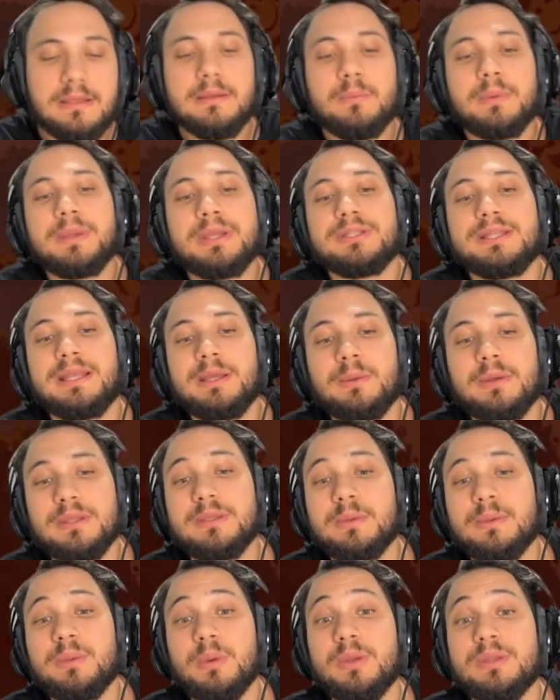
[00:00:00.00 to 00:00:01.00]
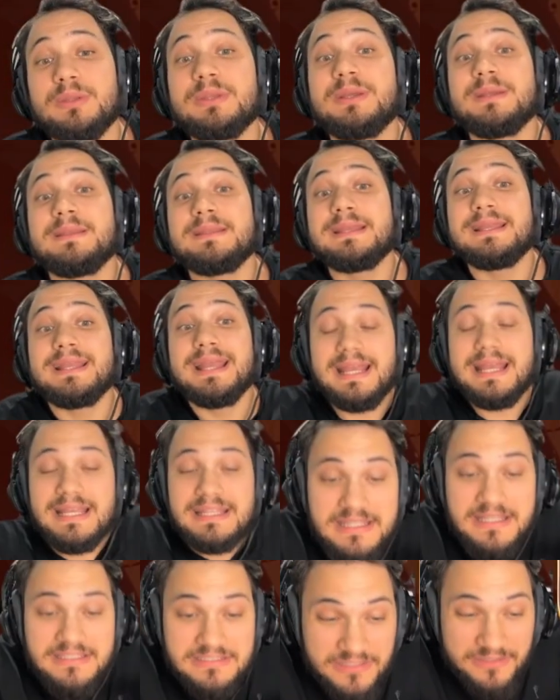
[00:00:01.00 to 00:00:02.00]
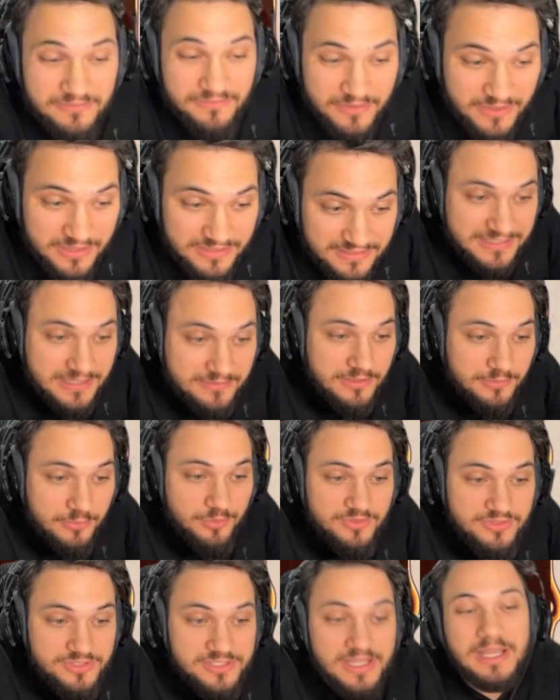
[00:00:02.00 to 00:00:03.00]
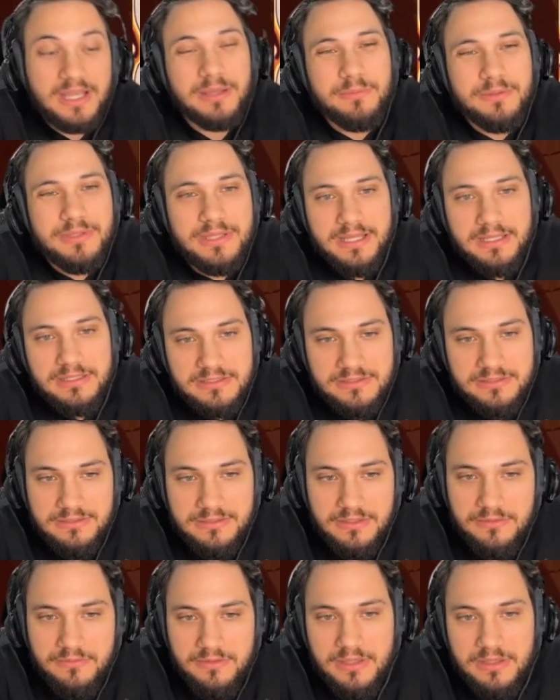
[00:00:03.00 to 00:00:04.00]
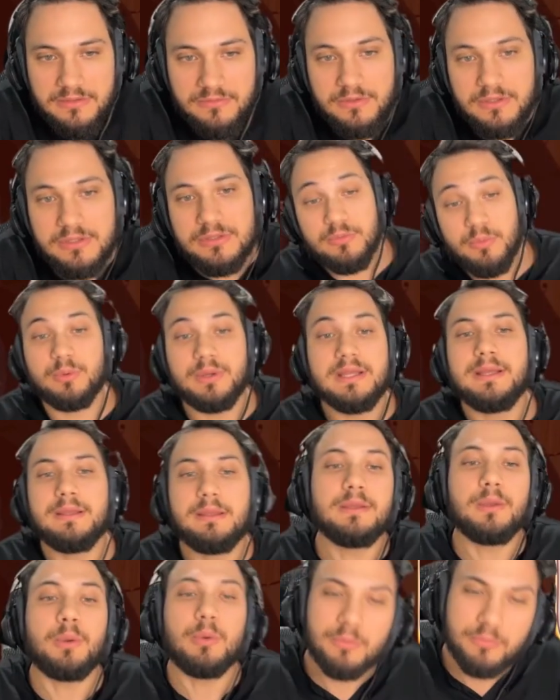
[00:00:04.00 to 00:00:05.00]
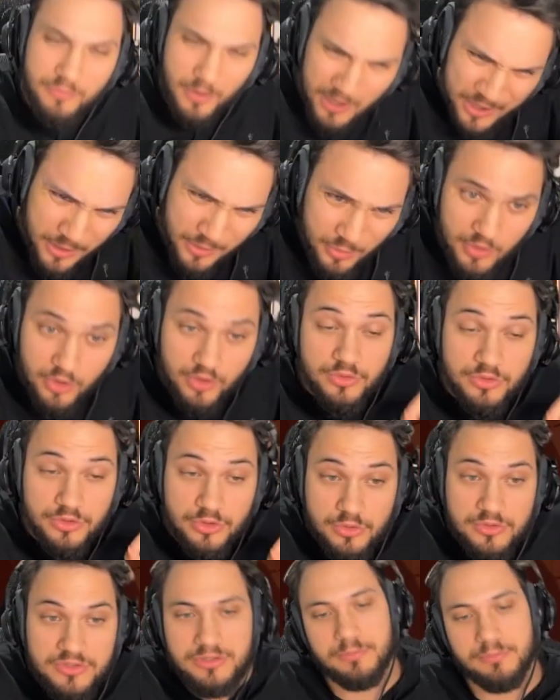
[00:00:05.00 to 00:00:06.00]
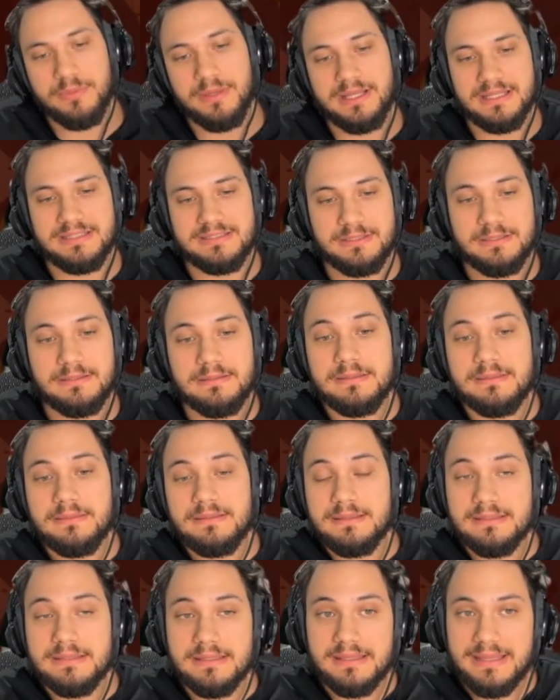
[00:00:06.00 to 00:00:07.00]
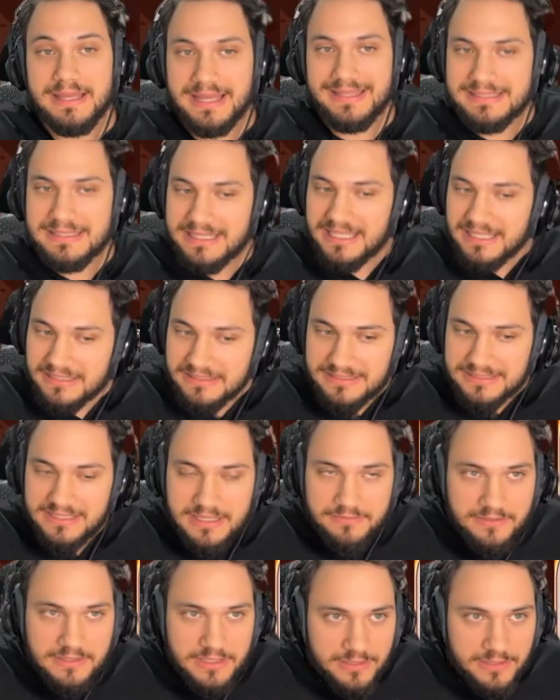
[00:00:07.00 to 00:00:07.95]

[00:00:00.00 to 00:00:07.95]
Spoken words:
which they're going to launch. And is the first 7 Moons Club? Yes, the very first one, 0.002 is the price. And there are several